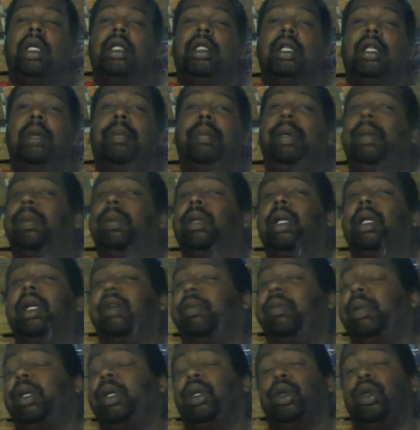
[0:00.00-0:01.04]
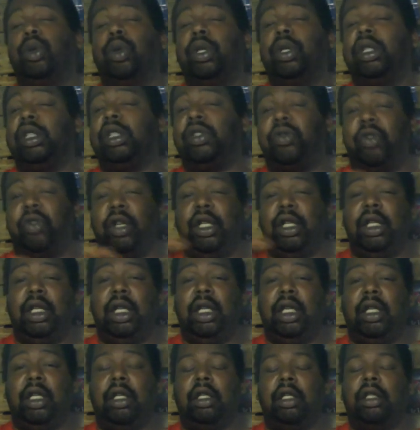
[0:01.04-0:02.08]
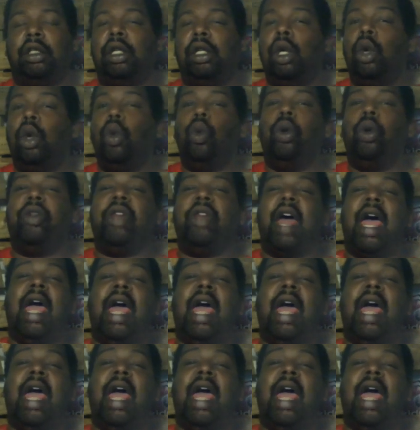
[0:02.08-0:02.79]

some people that have been doing this for years with